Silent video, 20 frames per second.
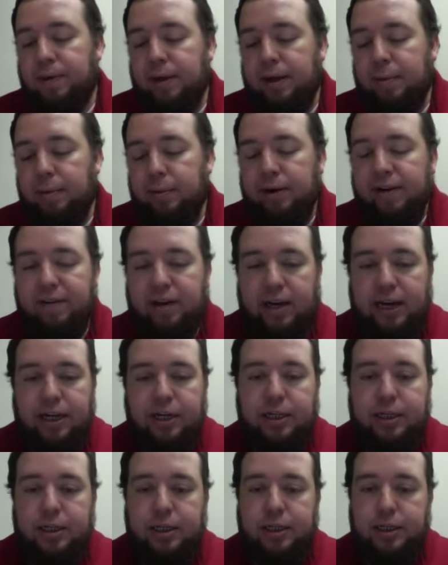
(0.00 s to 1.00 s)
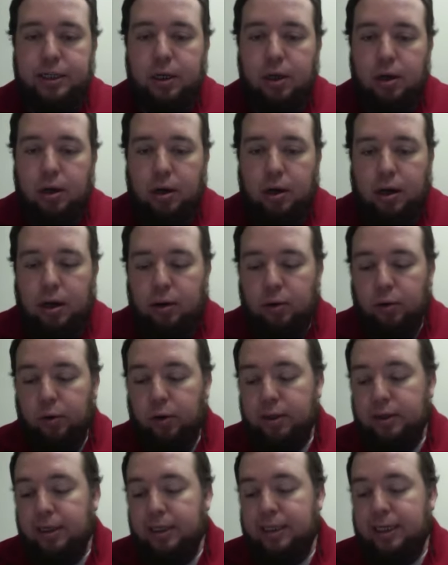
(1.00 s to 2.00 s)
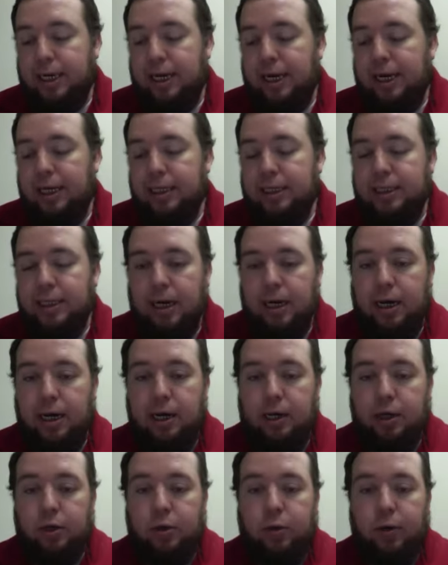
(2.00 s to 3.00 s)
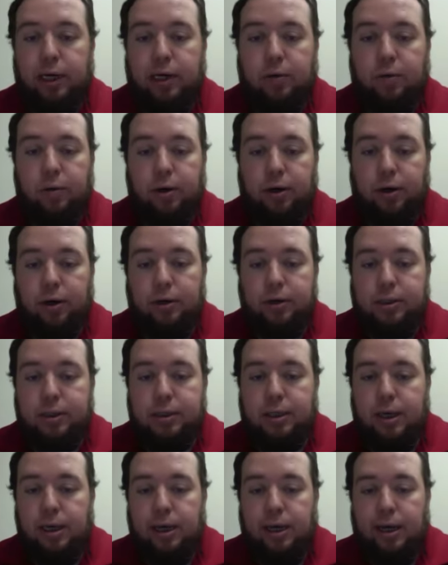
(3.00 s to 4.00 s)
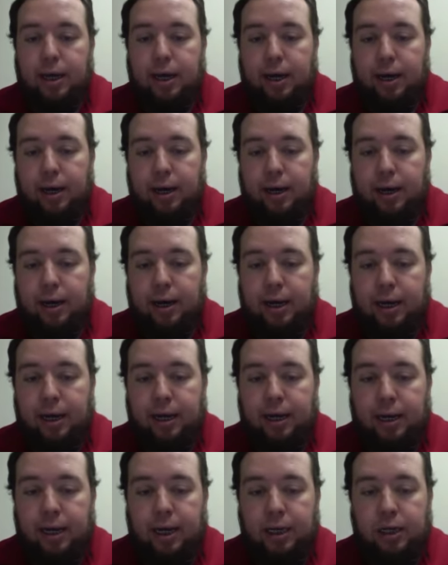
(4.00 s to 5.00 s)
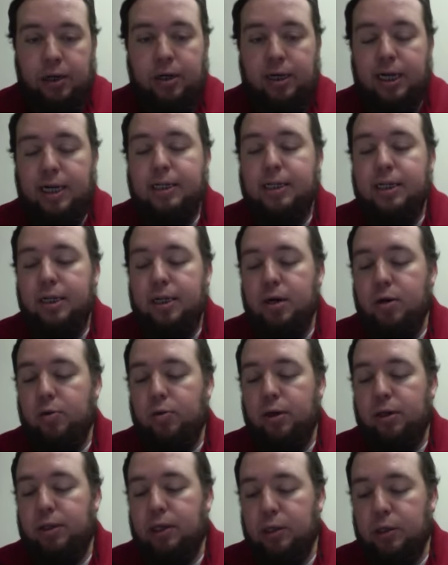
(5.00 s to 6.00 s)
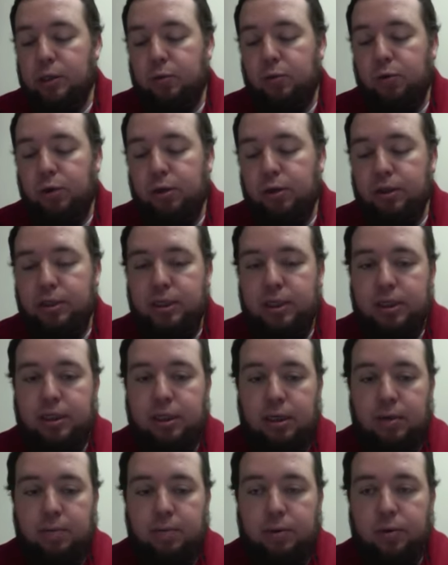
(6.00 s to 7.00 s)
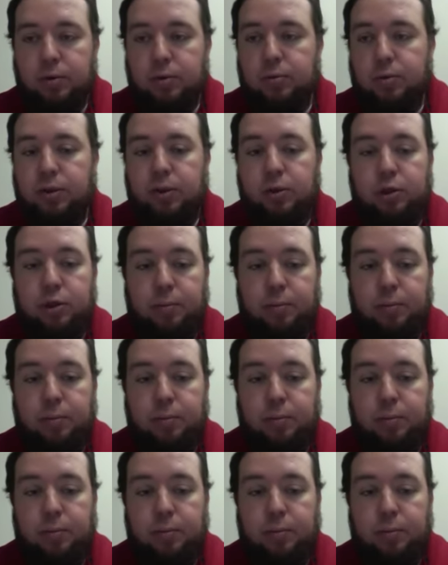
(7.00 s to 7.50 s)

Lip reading: abbreviations, or in this case, Greek words. And you need to know what those words and symbols, what those